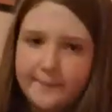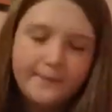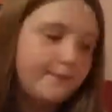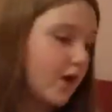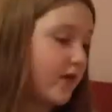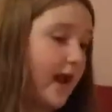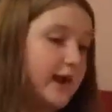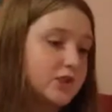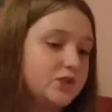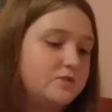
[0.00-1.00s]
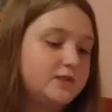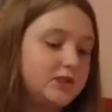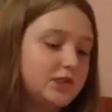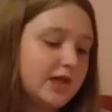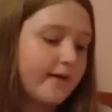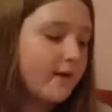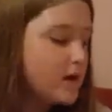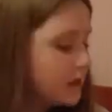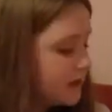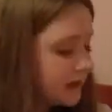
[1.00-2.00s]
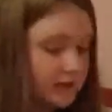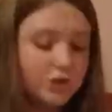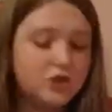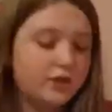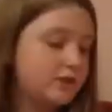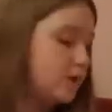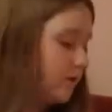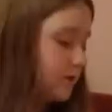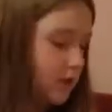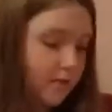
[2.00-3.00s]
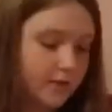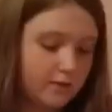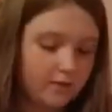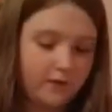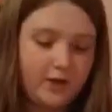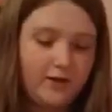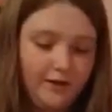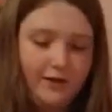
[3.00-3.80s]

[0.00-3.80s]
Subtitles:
Or the ice cube is drying because it's drying. So I'm gonna put them over here.